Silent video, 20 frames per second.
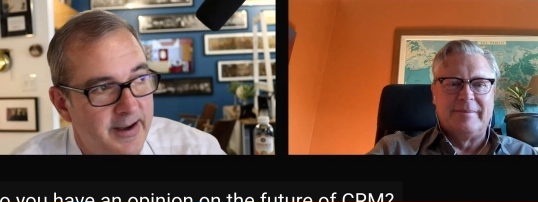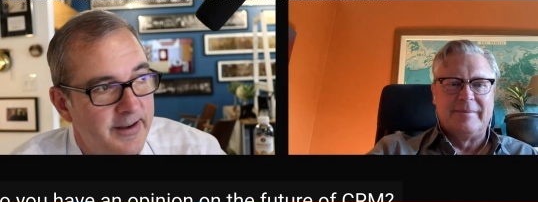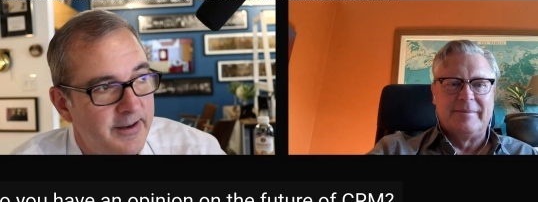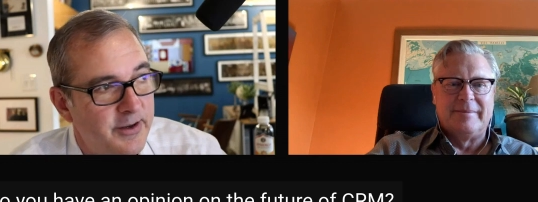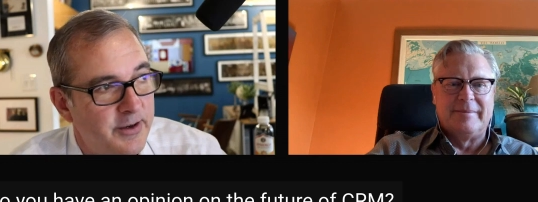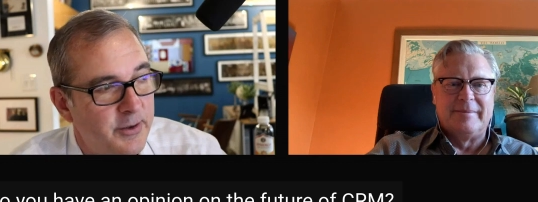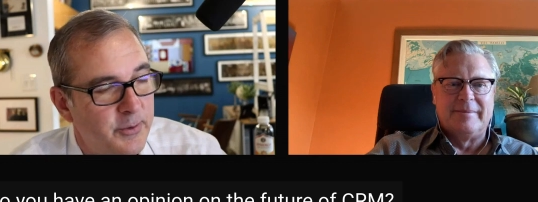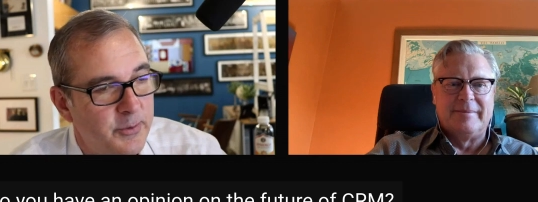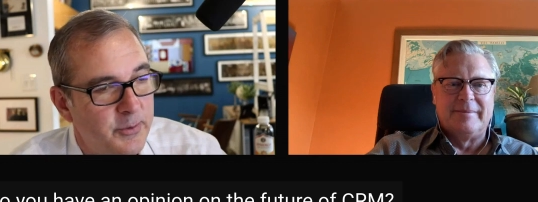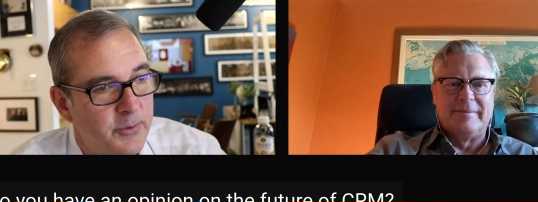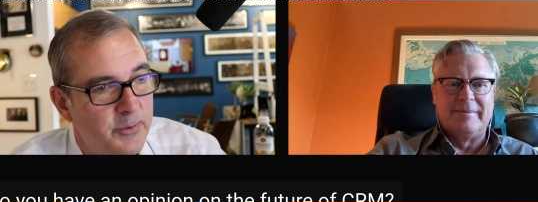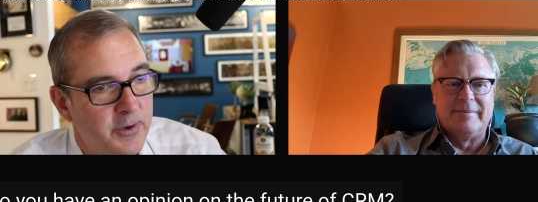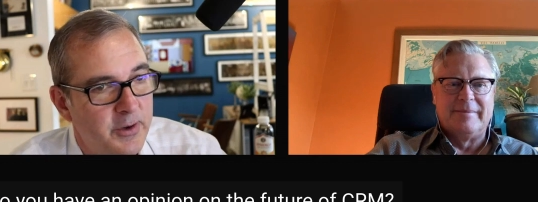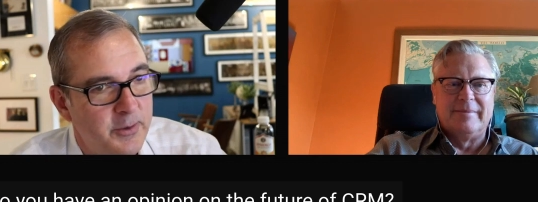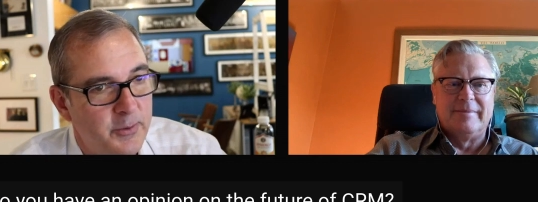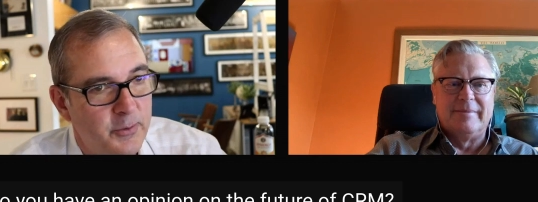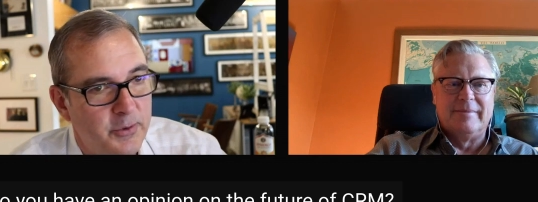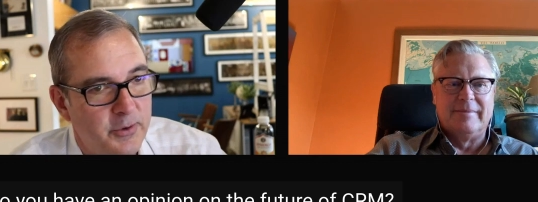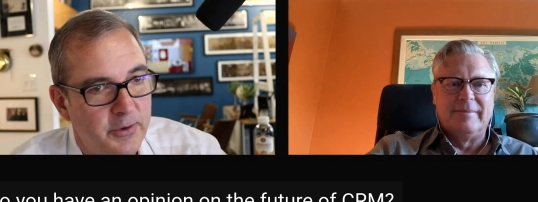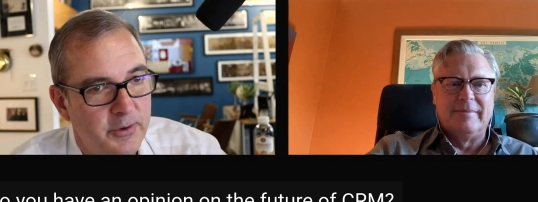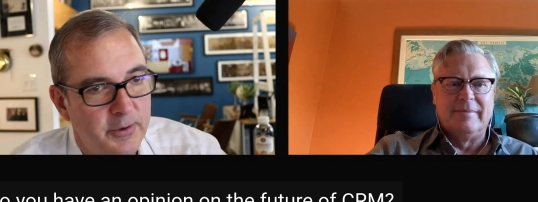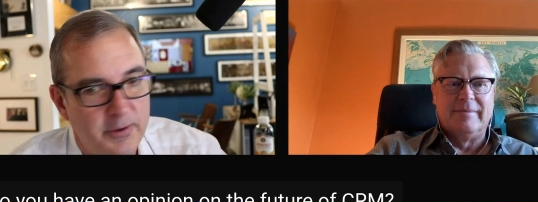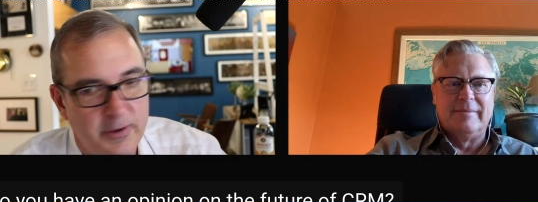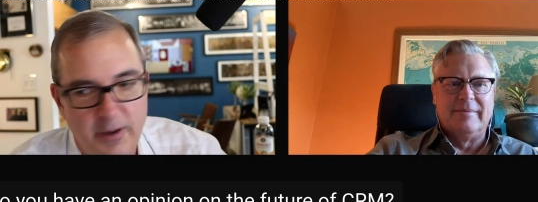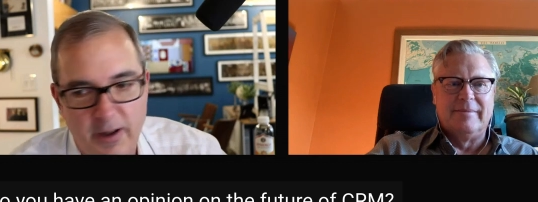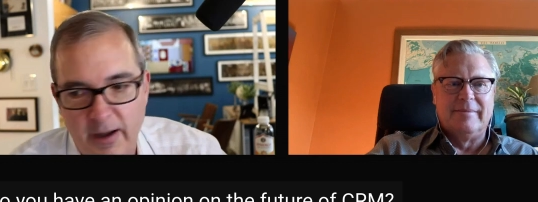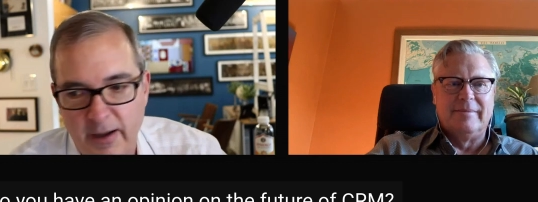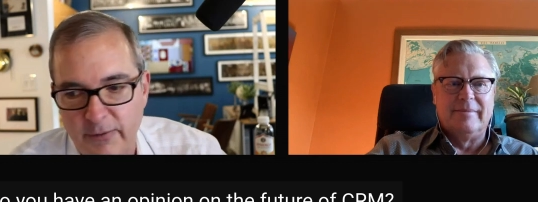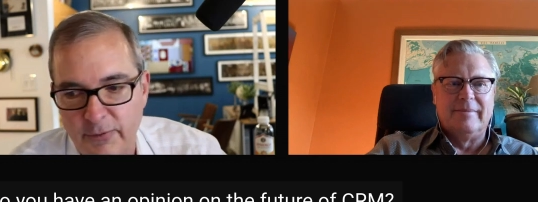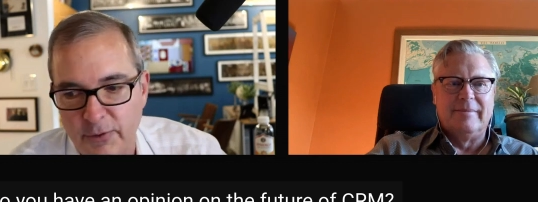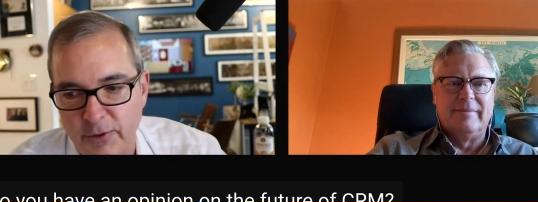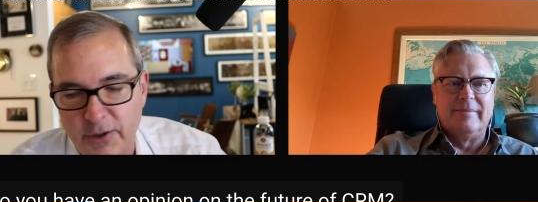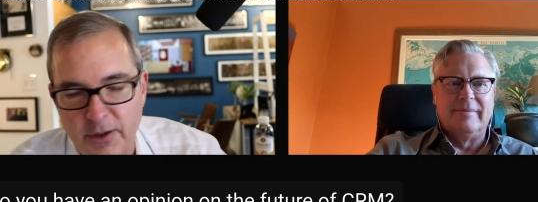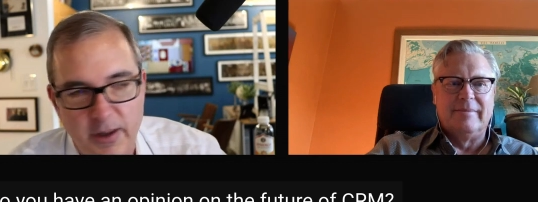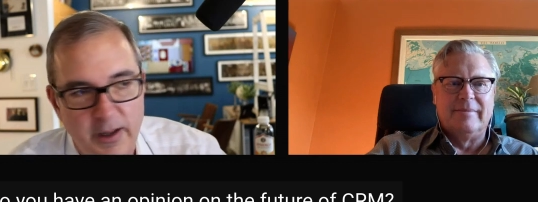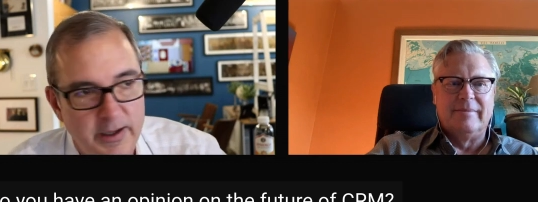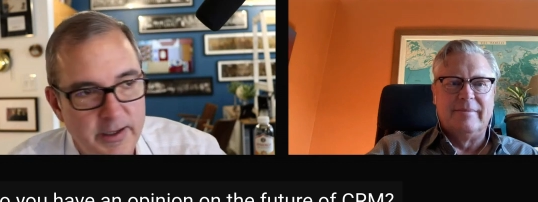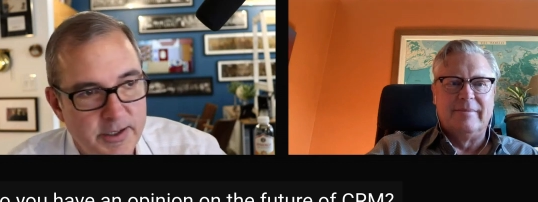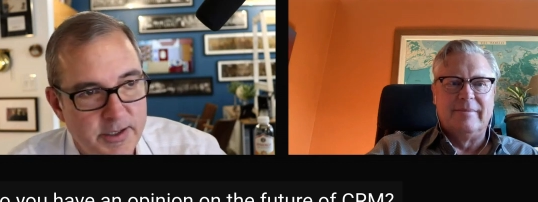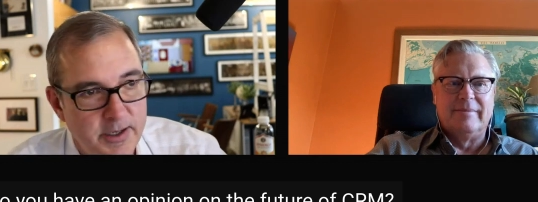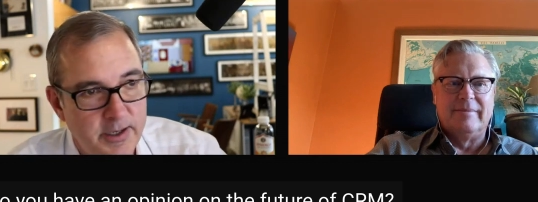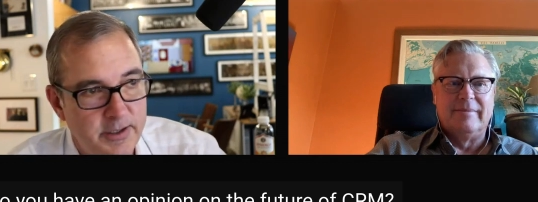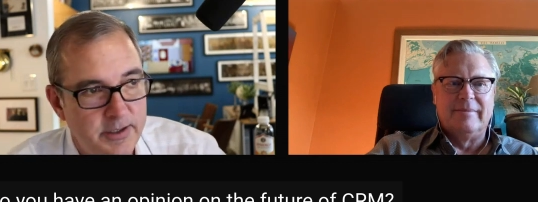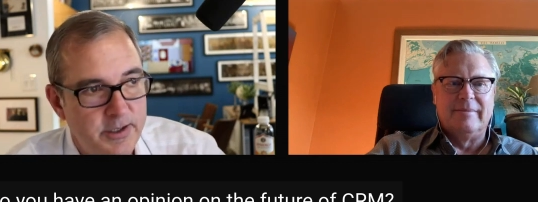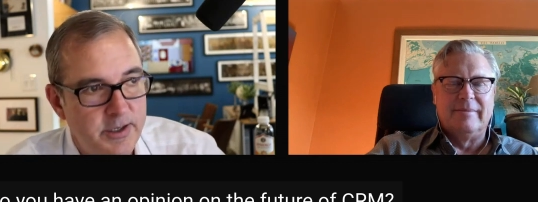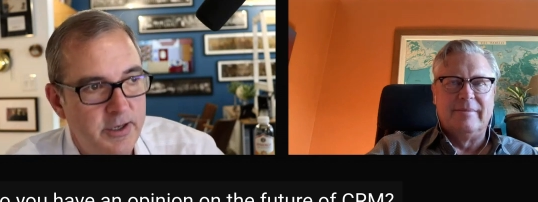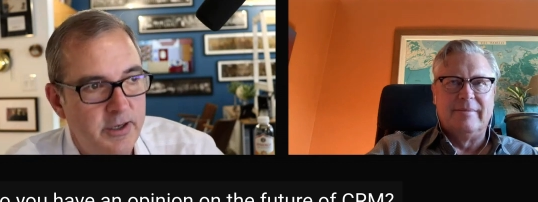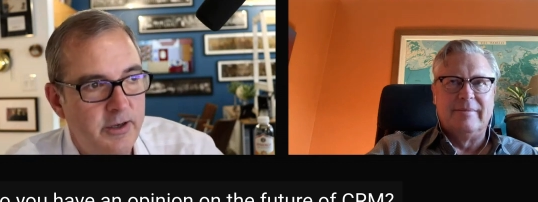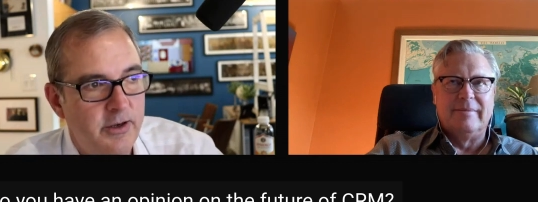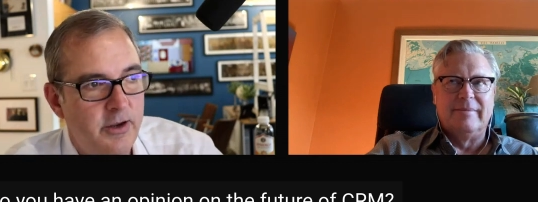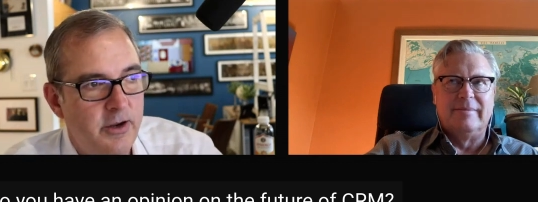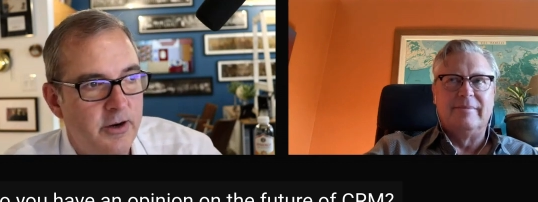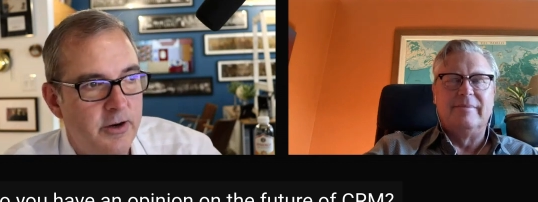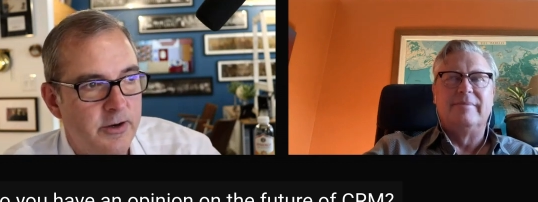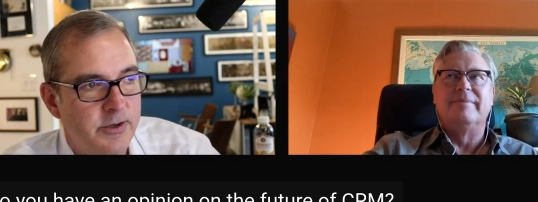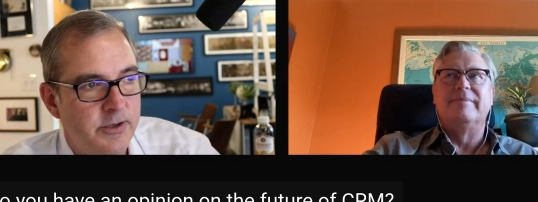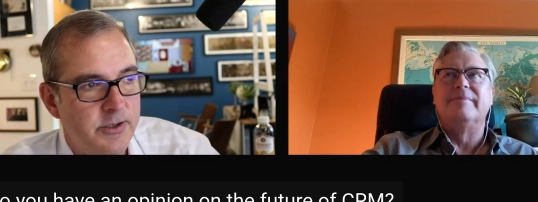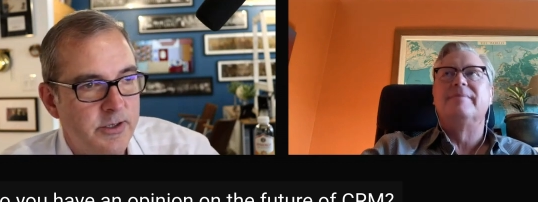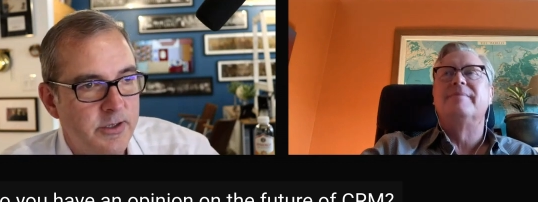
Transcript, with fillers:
Speaker 1: you know what will life look like say in 10 years